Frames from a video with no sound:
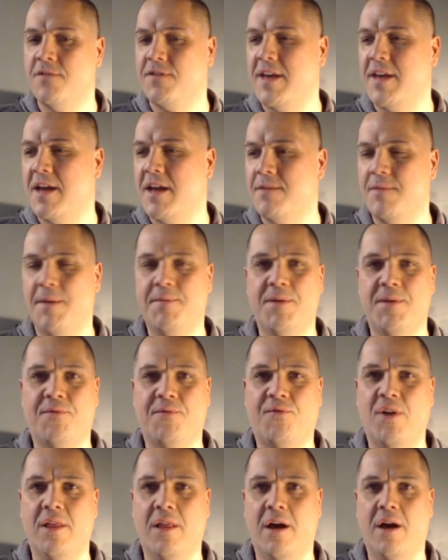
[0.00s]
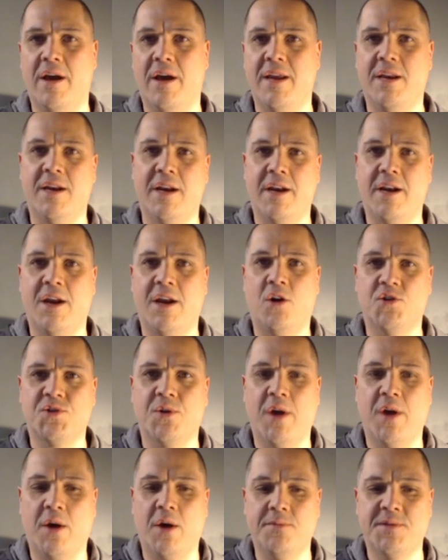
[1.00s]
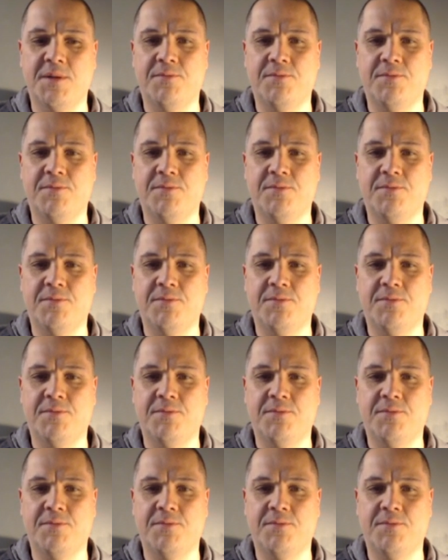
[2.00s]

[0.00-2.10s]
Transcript: Get them up in the front line, and it also helps